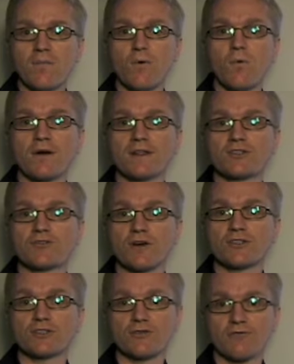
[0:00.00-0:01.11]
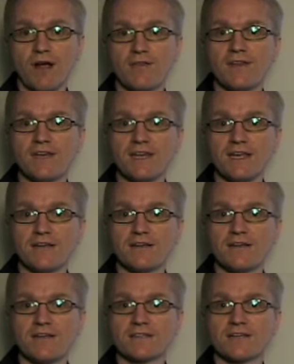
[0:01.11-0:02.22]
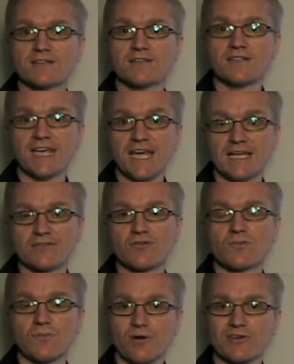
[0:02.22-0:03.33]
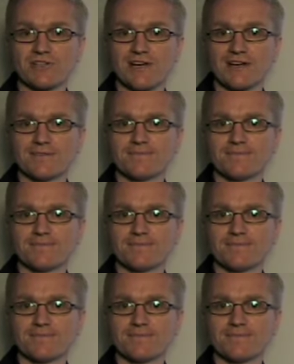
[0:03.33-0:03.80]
but one of the structures around the knee, such as the anserine bursa.